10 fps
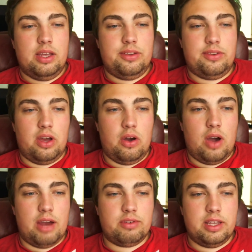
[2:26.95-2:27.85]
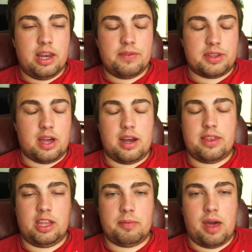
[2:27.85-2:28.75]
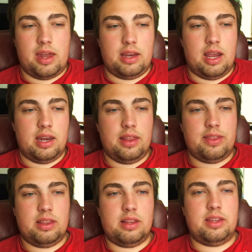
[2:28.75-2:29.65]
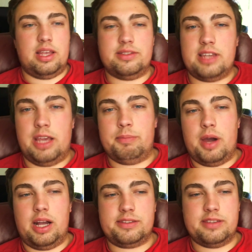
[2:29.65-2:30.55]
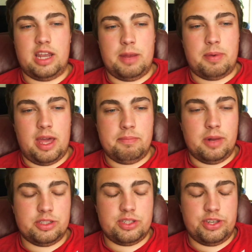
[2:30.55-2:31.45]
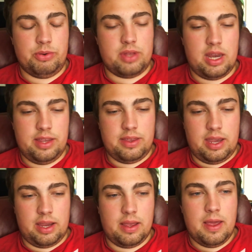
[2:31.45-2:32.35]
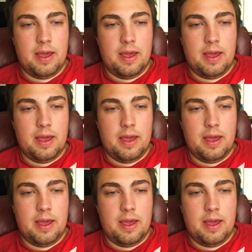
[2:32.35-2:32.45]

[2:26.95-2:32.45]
So I really never thought anything about it. I didn't think that the intake box setup had much to do with anything.